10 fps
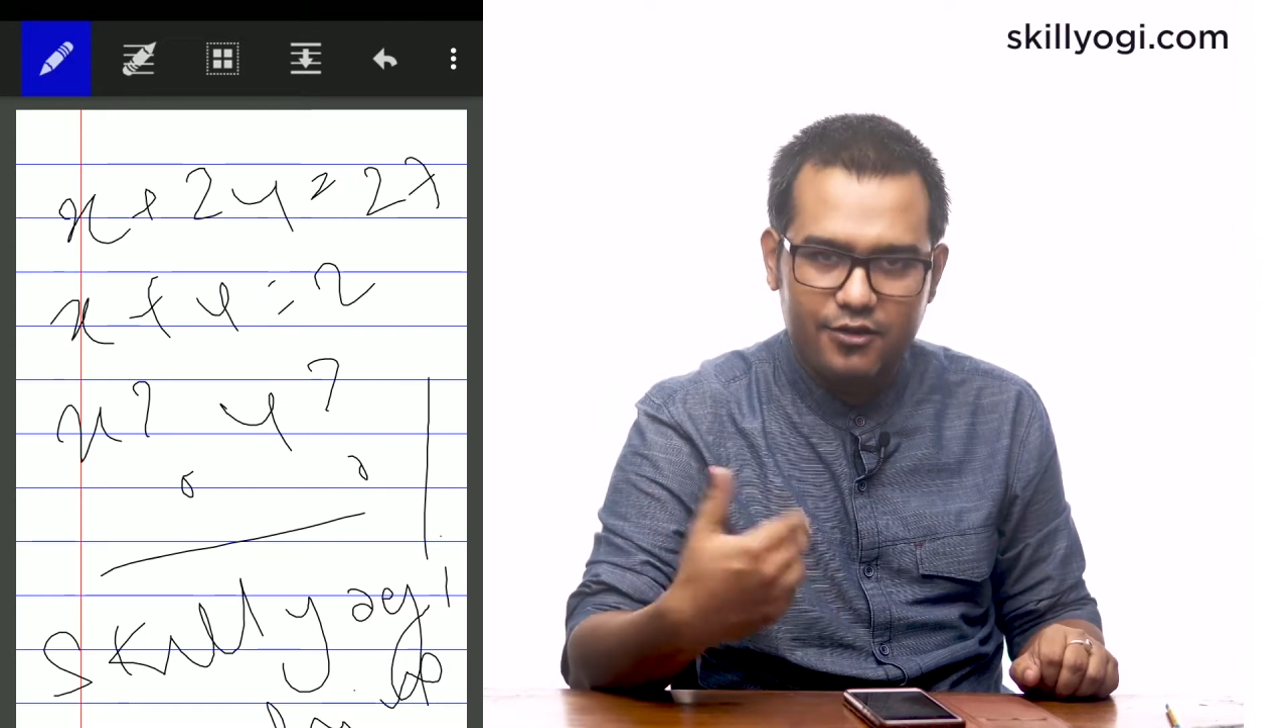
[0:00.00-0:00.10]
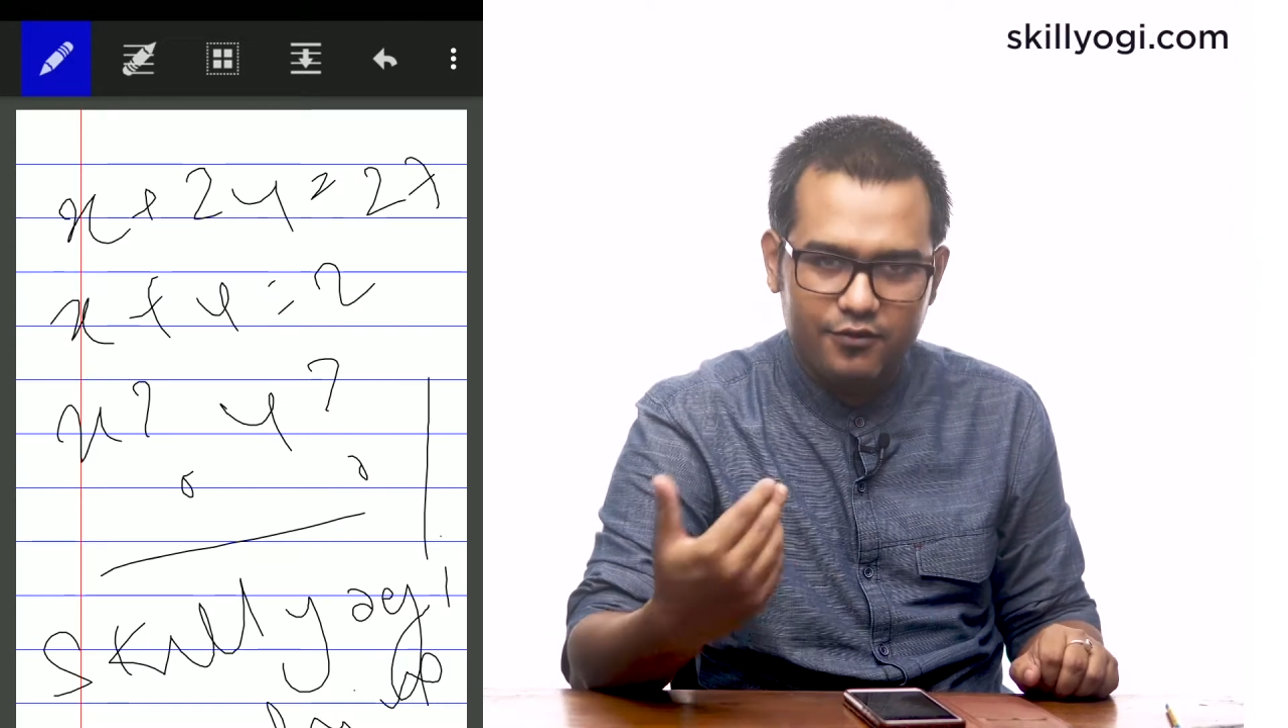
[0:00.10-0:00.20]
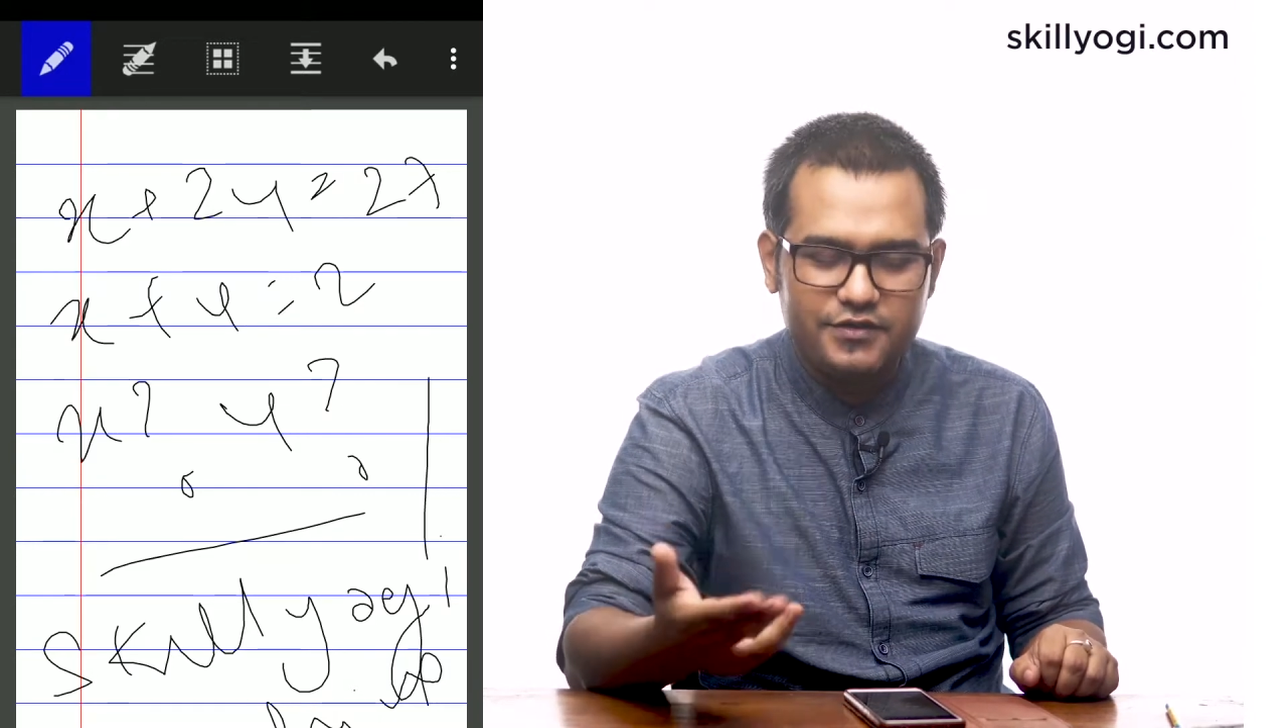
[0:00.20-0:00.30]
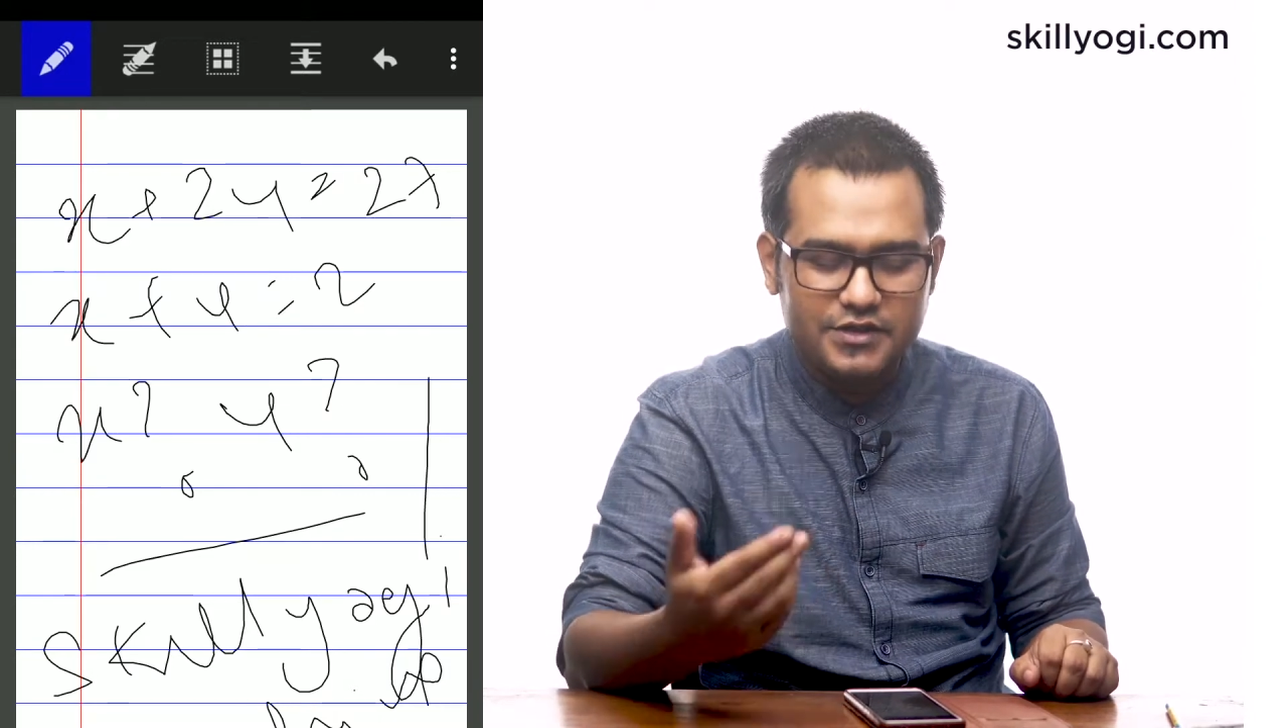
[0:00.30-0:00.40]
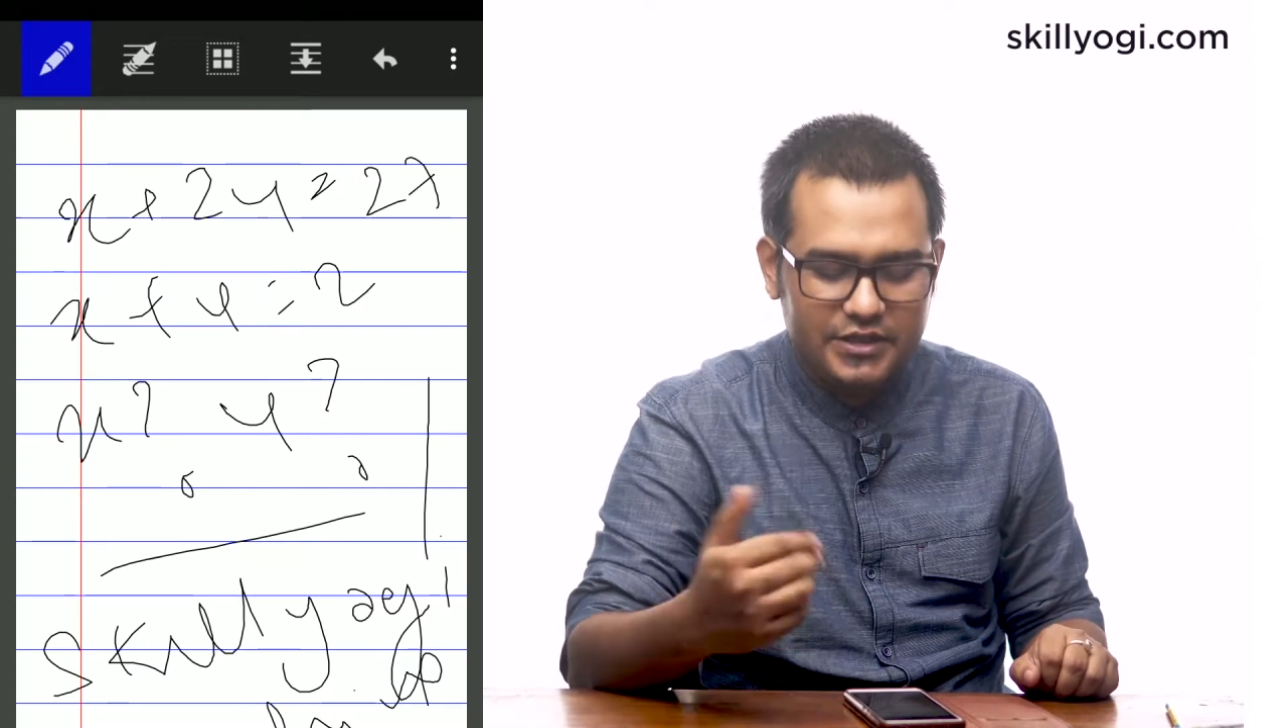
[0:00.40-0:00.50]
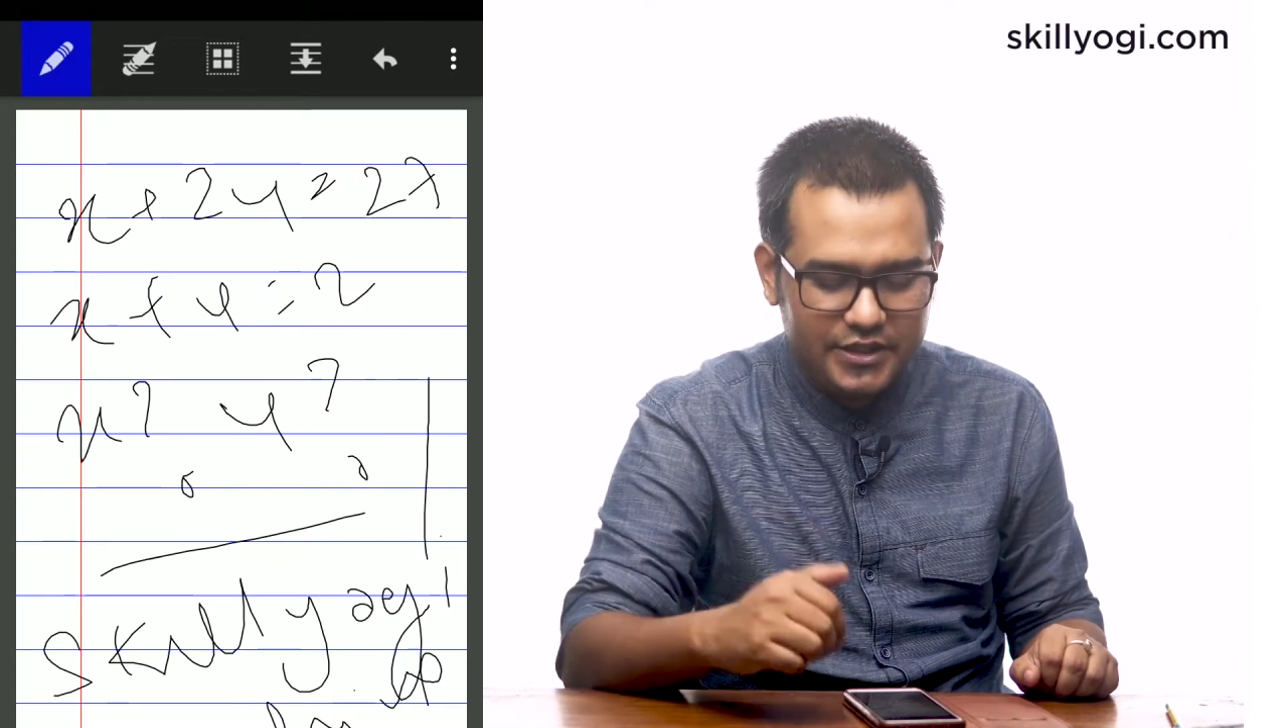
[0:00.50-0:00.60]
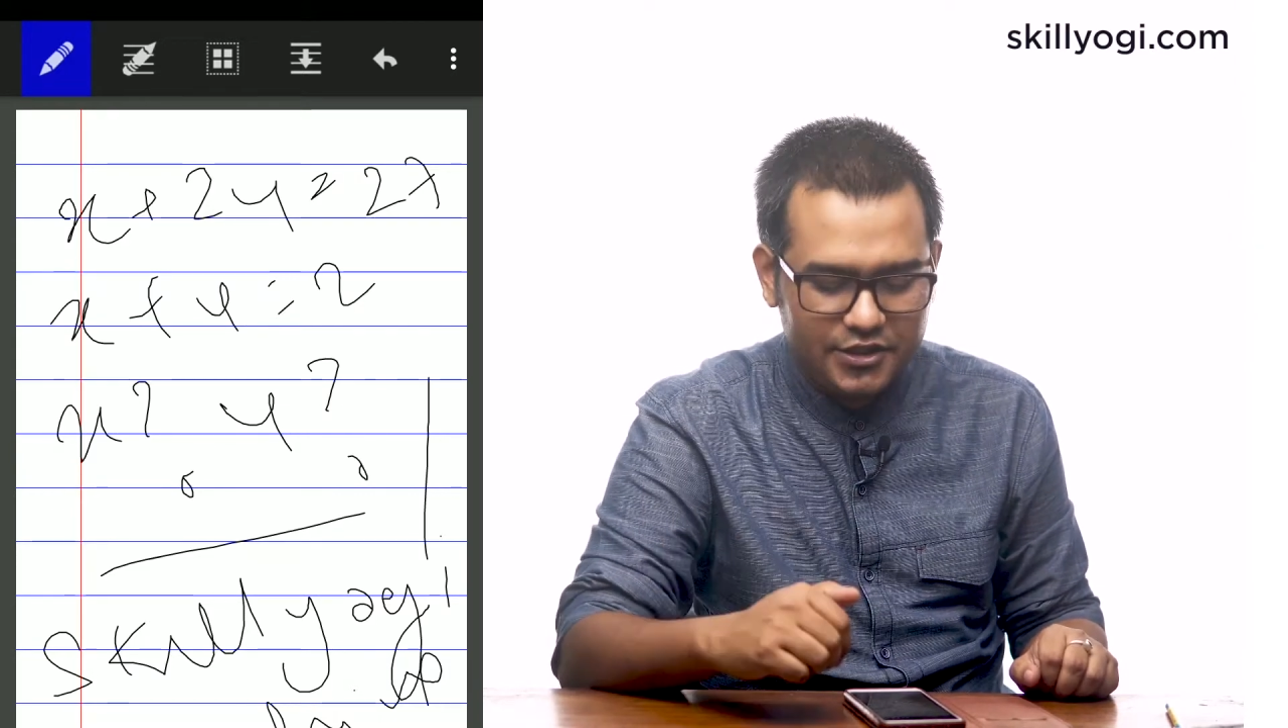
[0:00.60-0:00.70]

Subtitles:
obviously teach